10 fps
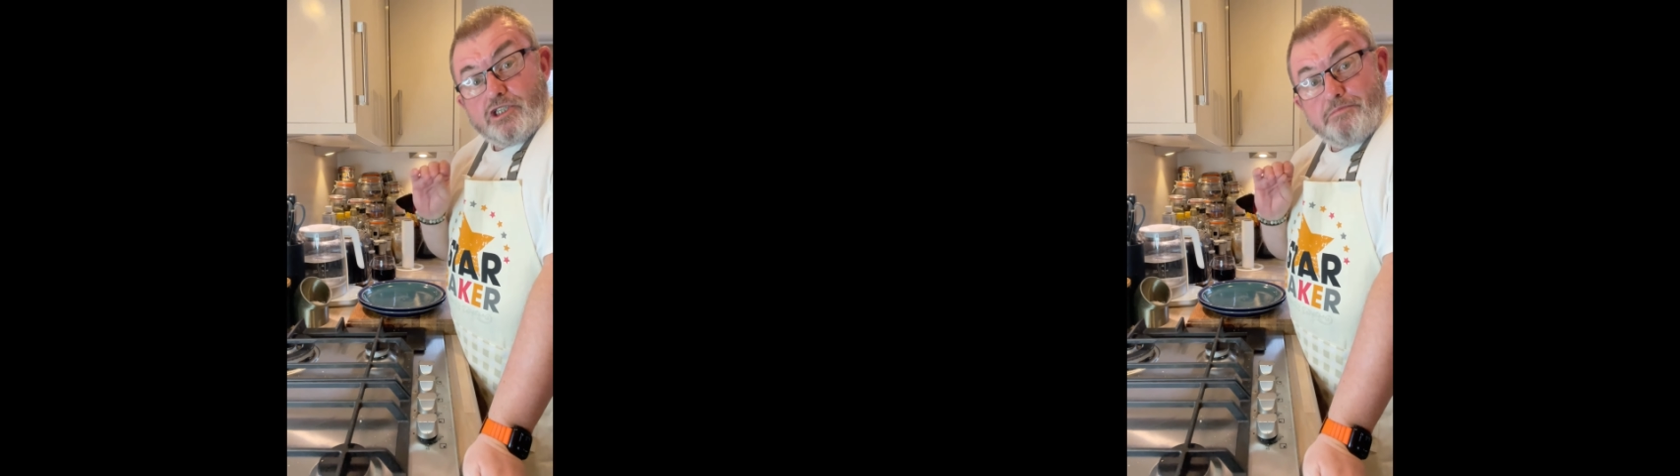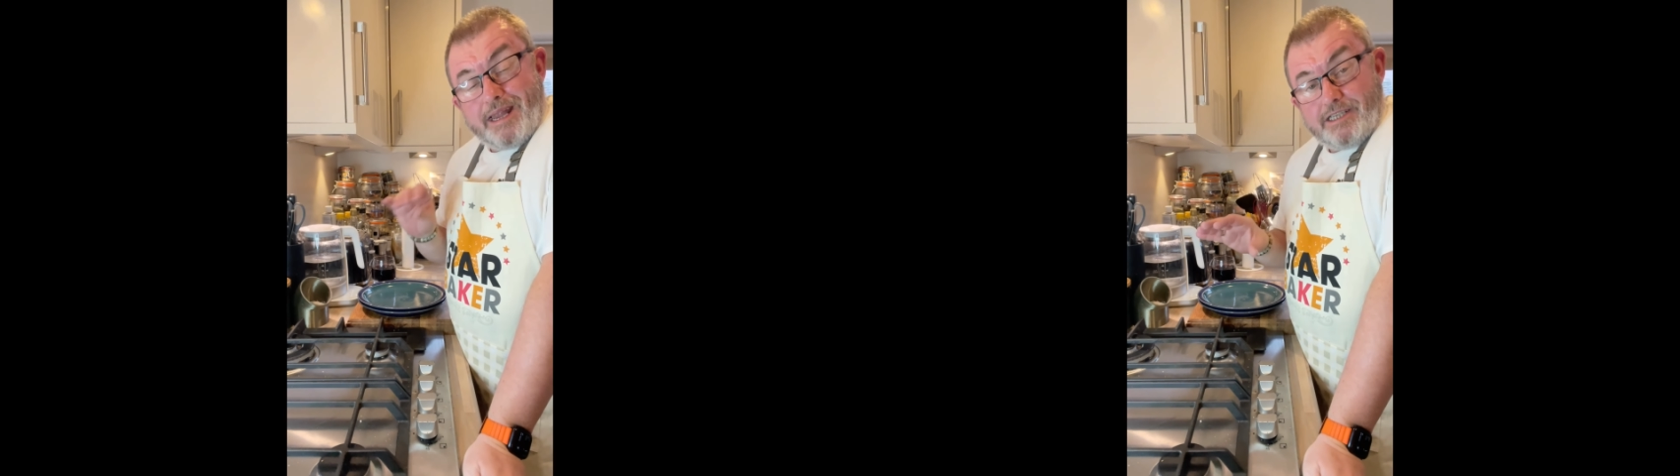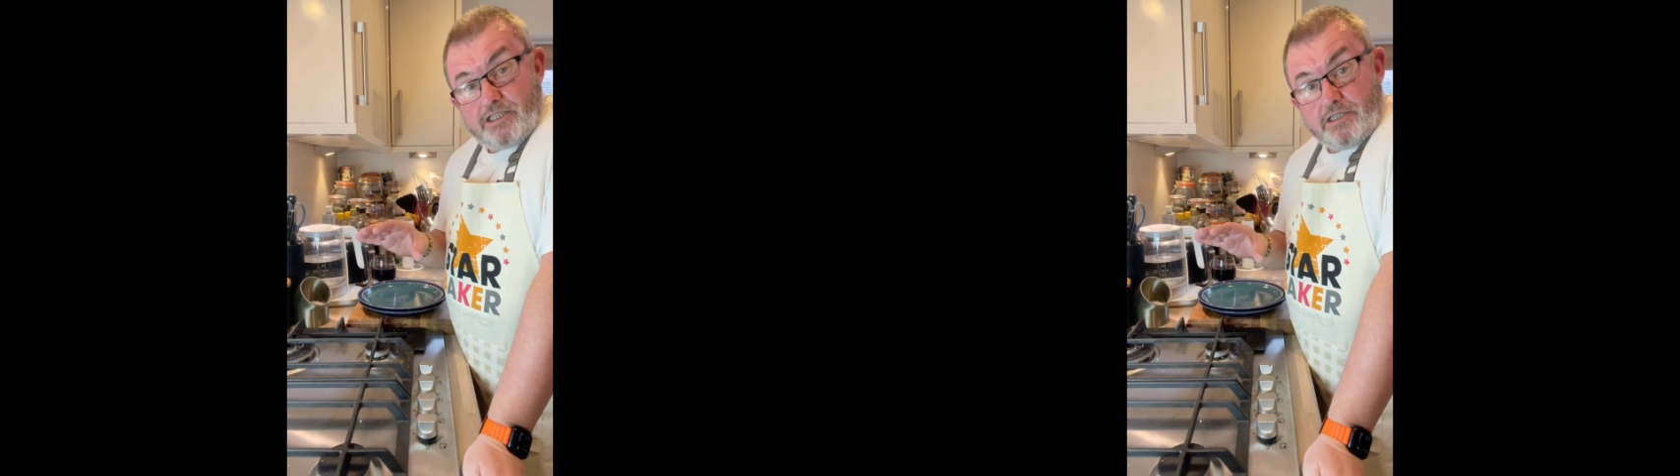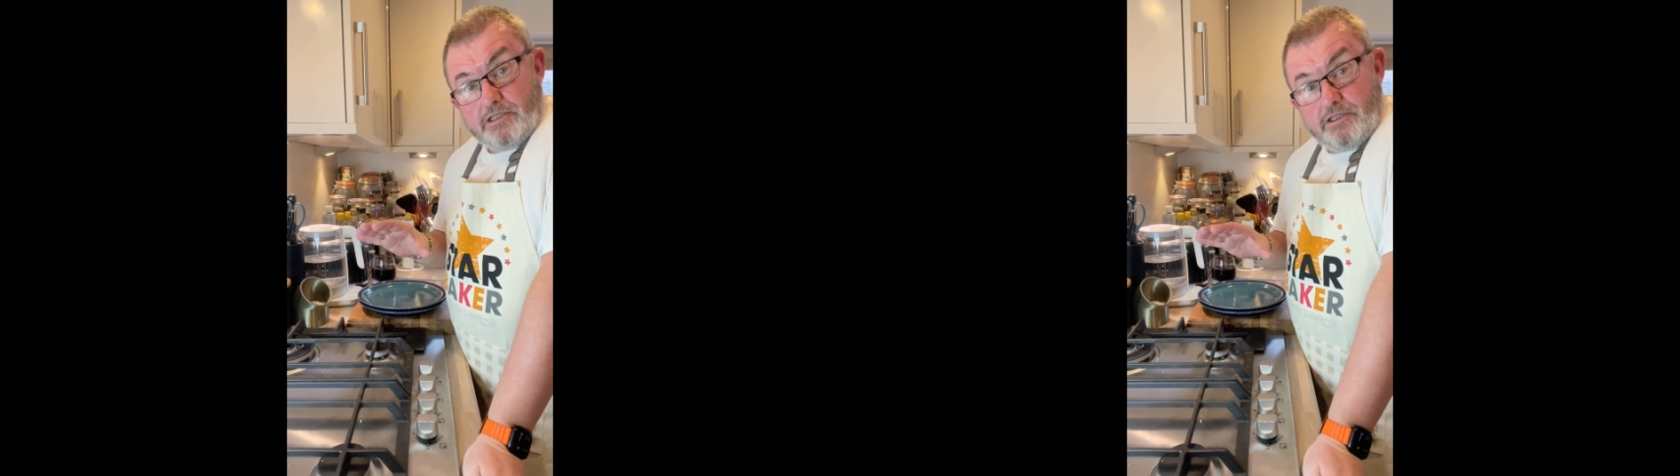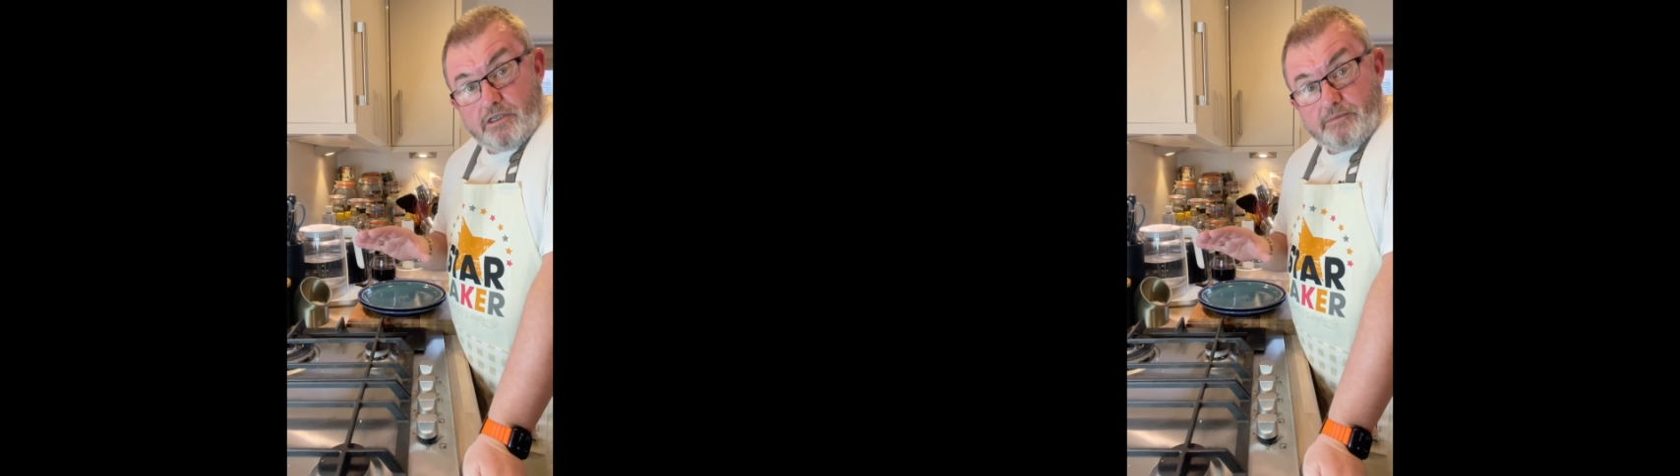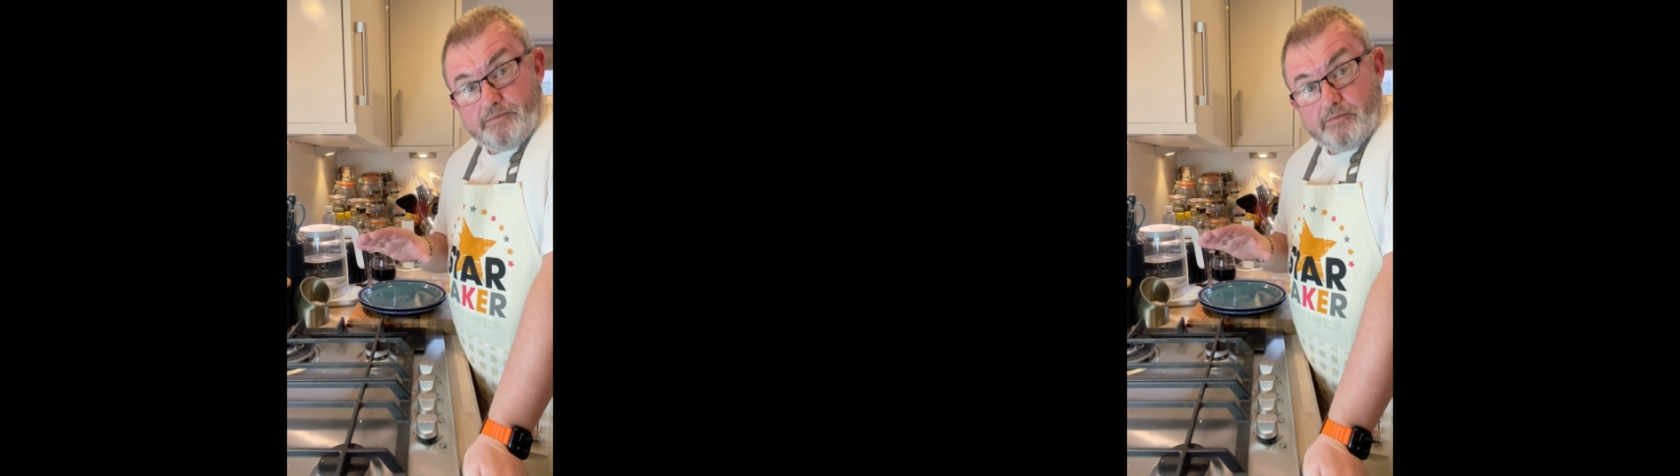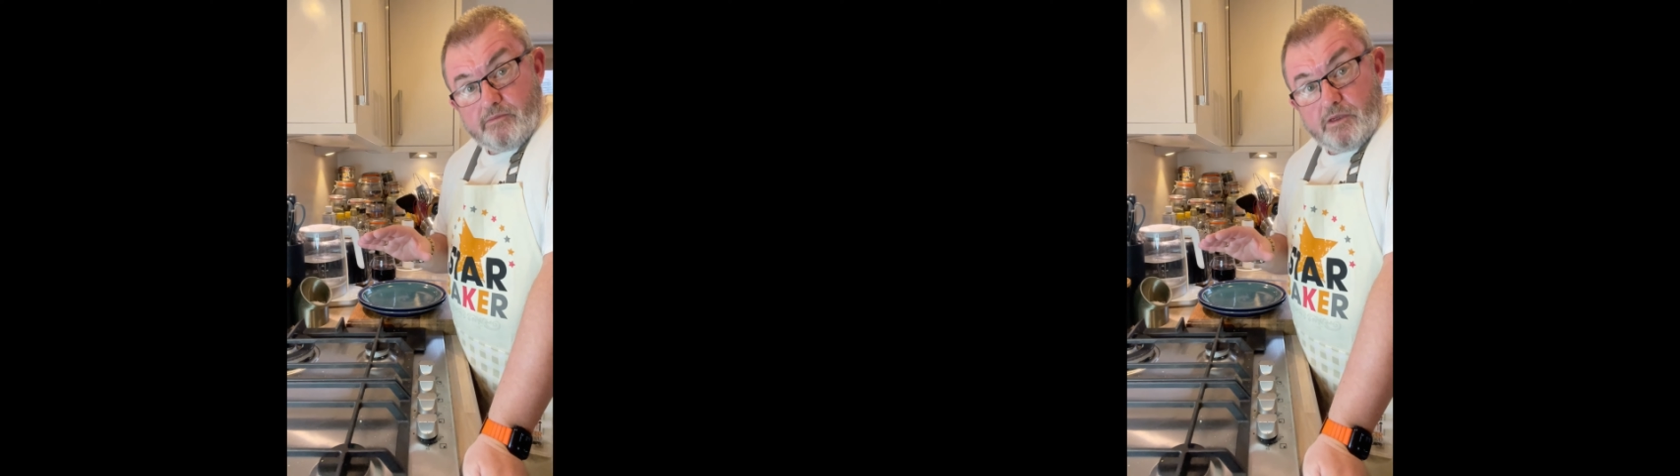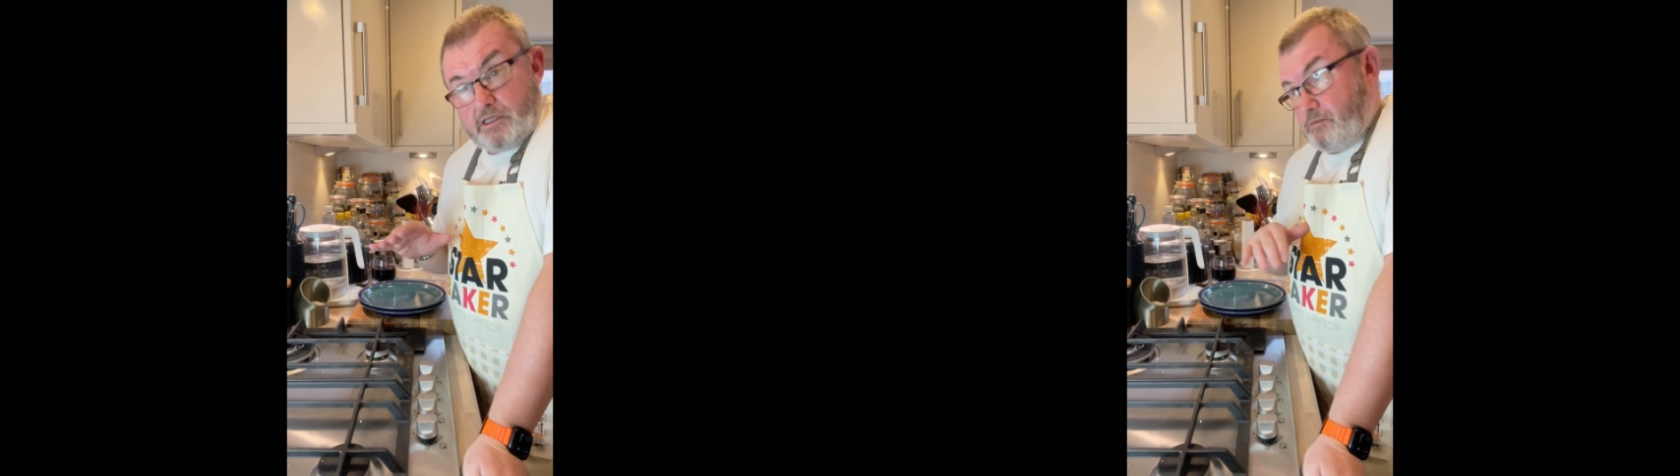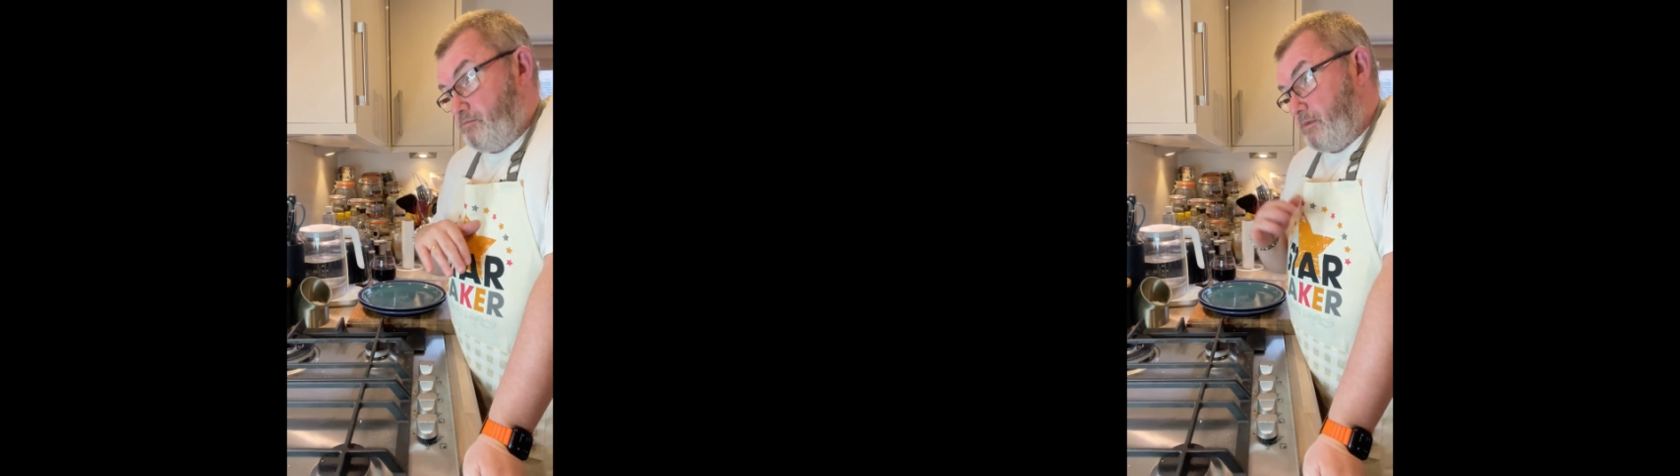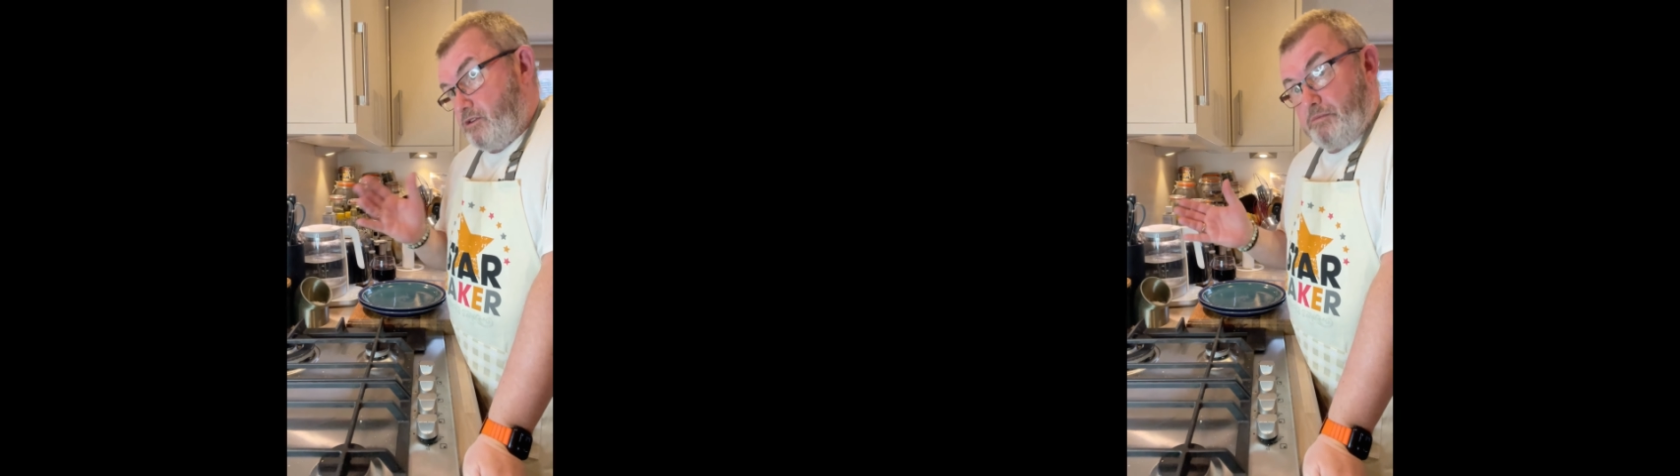Spencer's, which
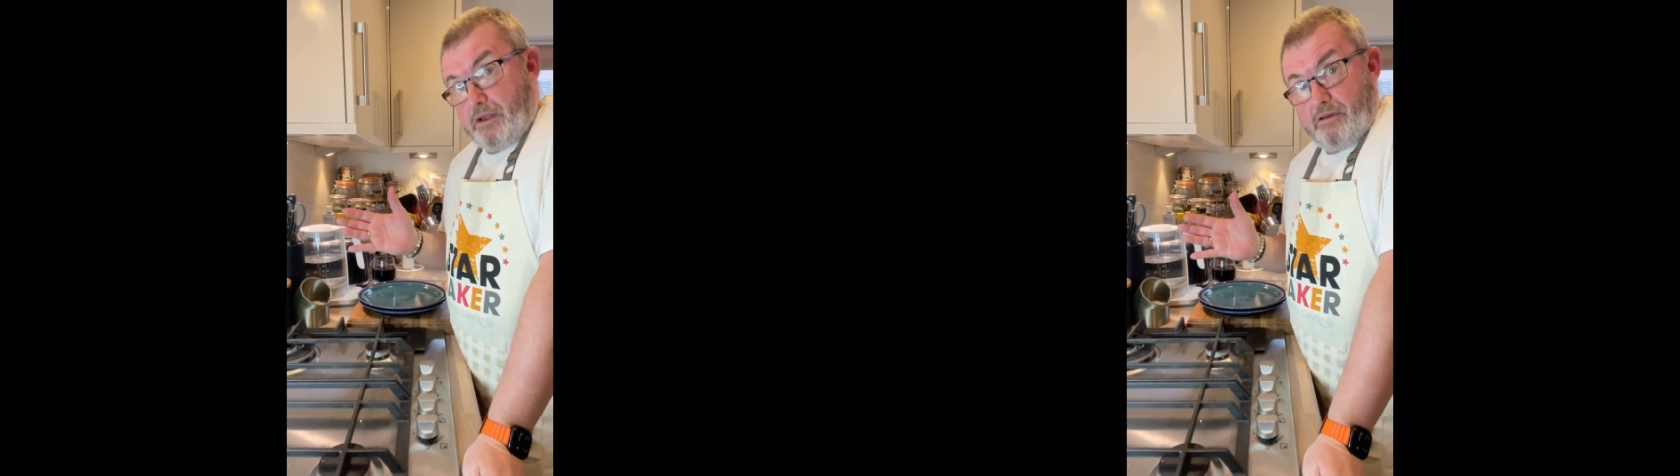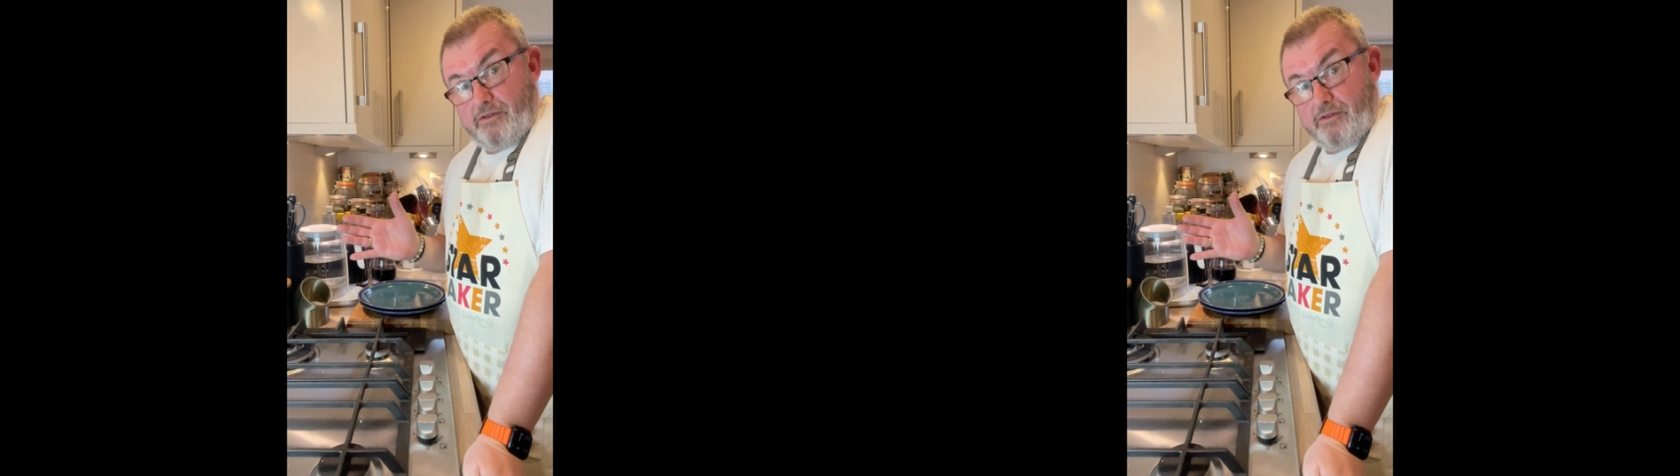most people